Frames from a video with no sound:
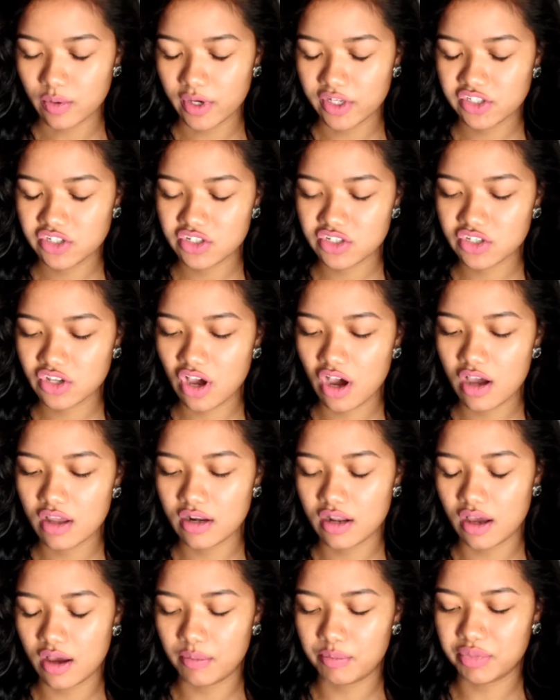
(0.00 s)
I just got
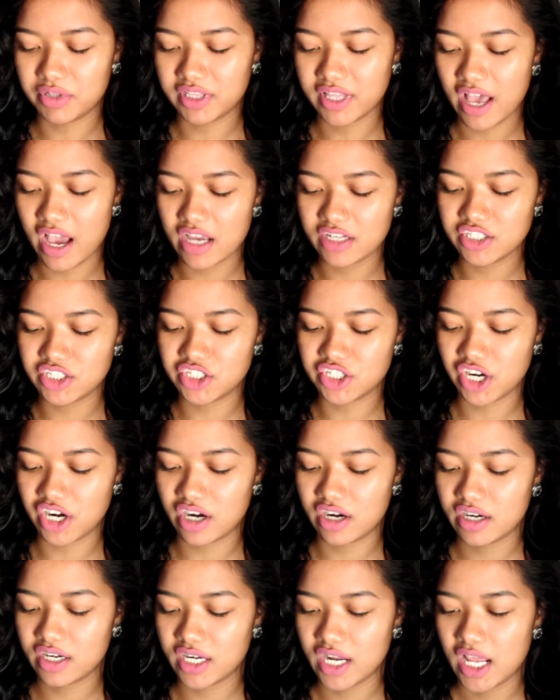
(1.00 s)
a plaid
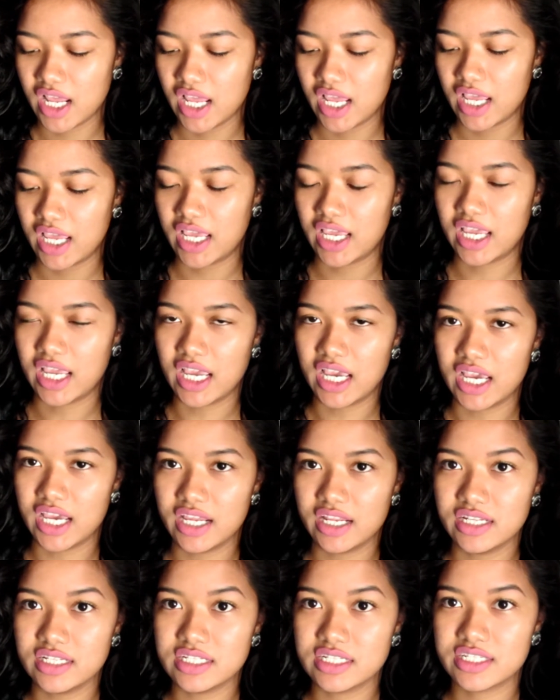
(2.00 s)
shirt,
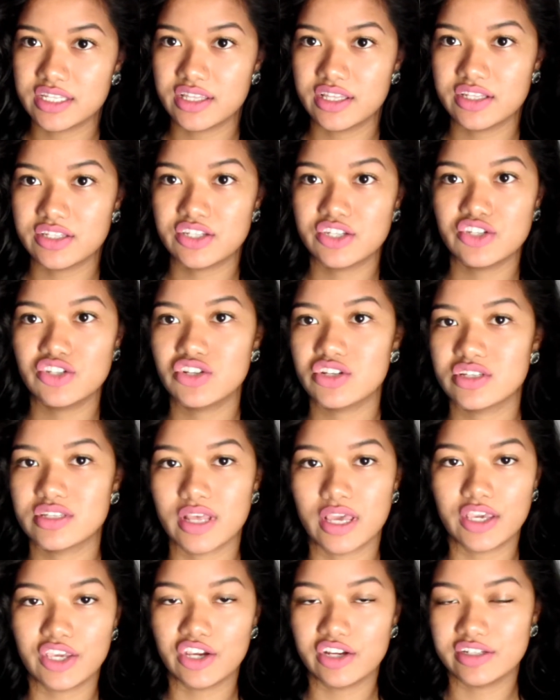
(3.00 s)
and this is just
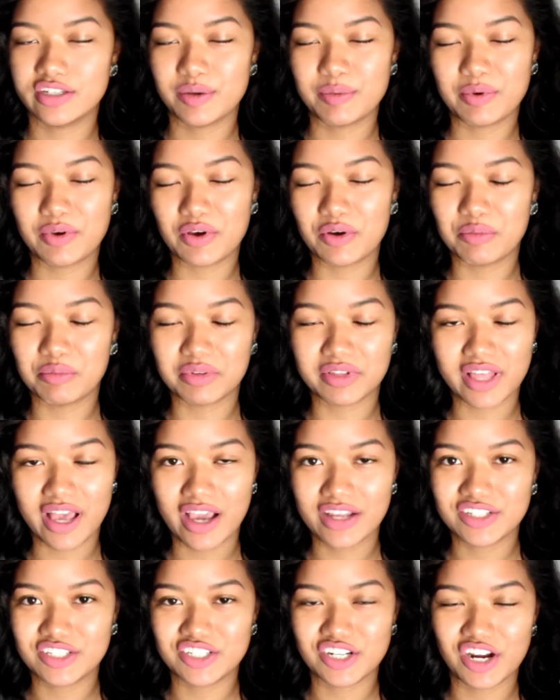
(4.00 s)
like your typical
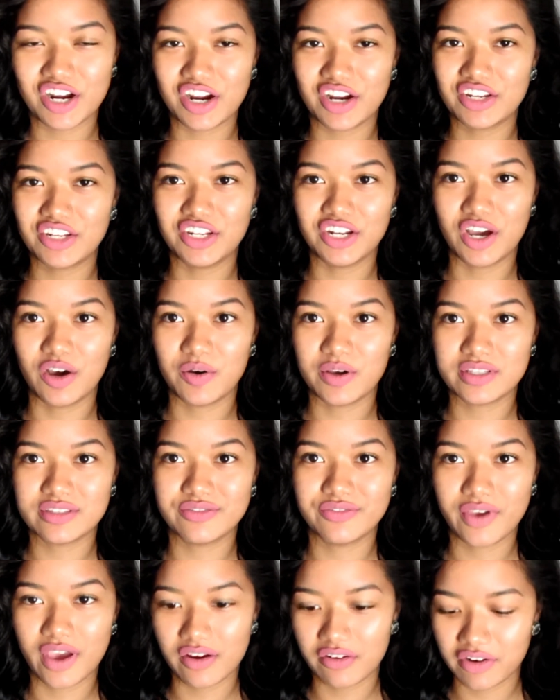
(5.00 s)
plaid shirt, you know, it's
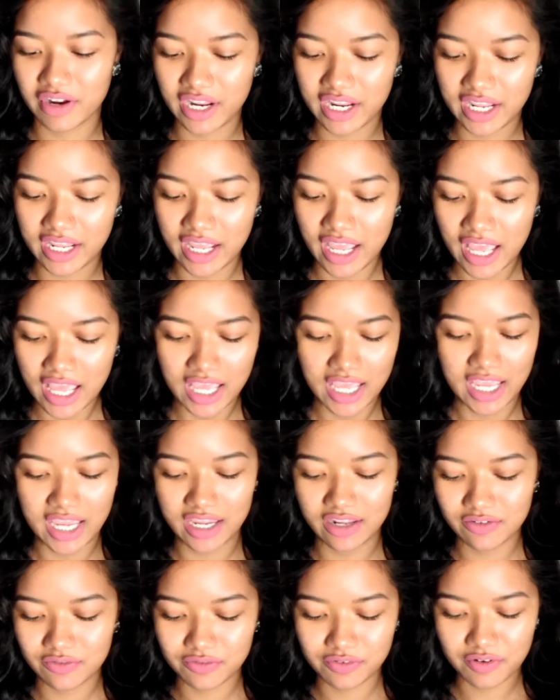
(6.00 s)
very
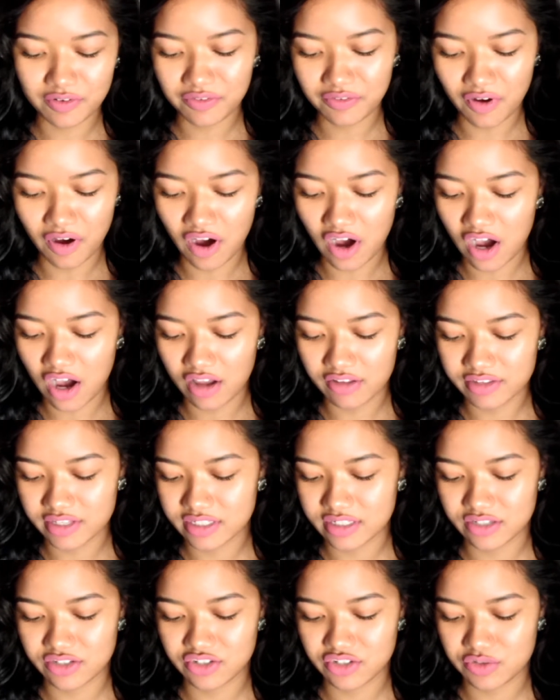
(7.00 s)
in for fall.
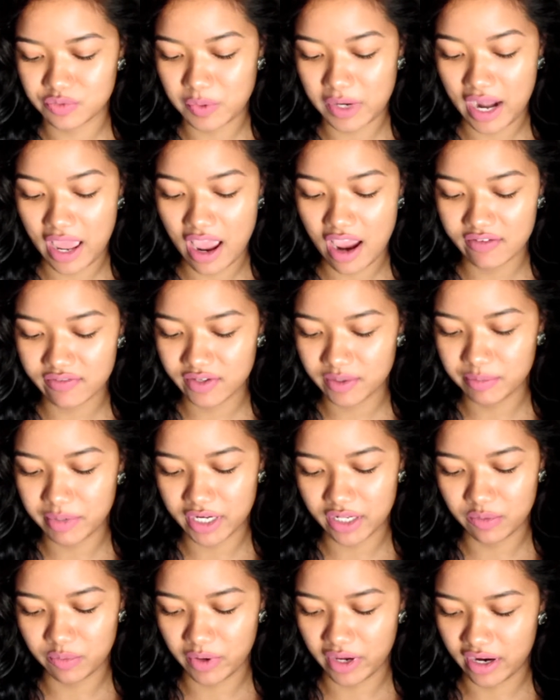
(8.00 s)
This is just what
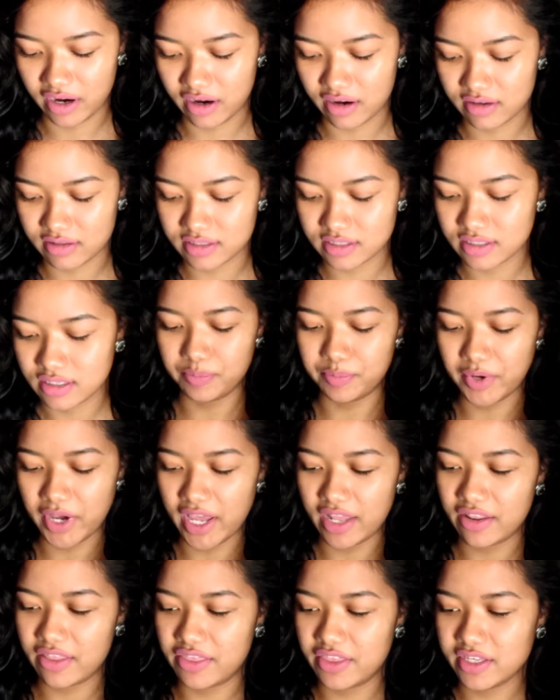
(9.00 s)
everybody wears,
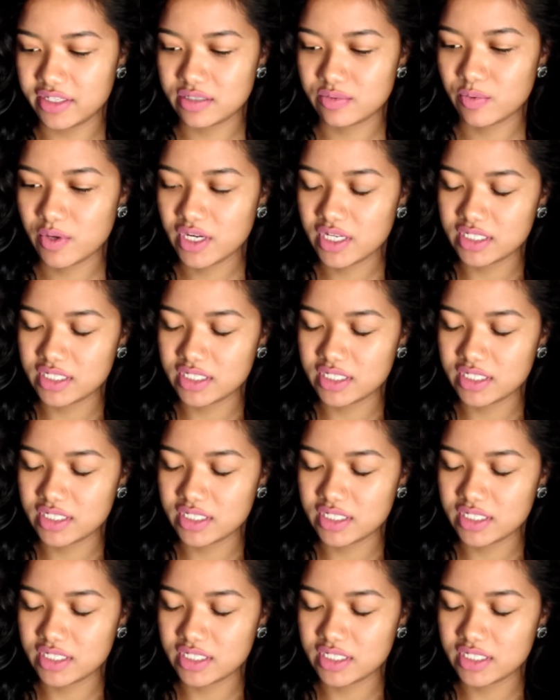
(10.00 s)
but this one